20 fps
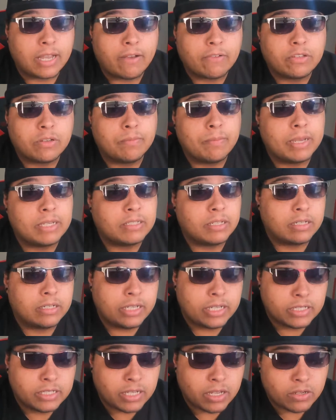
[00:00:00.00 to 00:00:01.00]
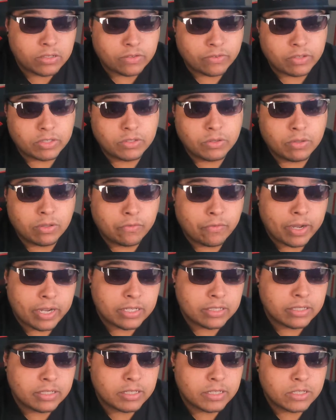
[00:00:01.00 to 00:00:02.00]
have some basic details of the two
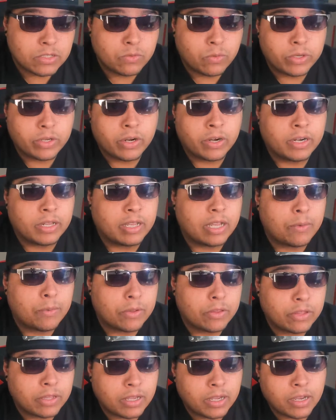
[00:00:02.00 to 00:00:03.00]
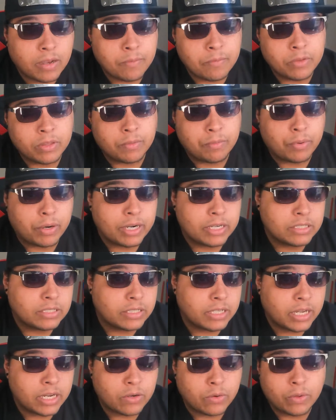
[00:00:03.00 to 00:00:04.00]
devices, what you're going to get with them, the
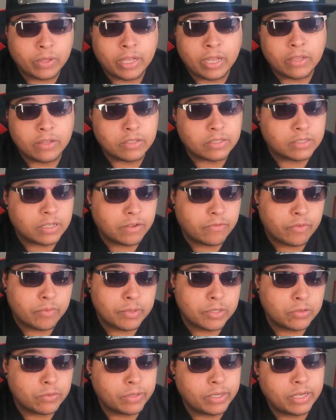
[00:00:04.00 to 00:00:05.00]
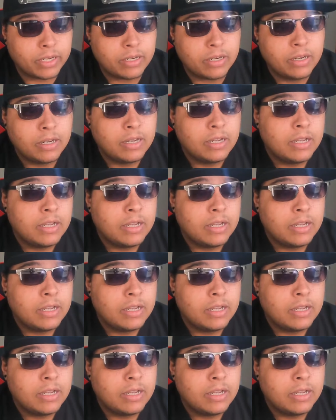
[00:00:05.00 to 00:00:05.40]
pricing, all that other stuff in between.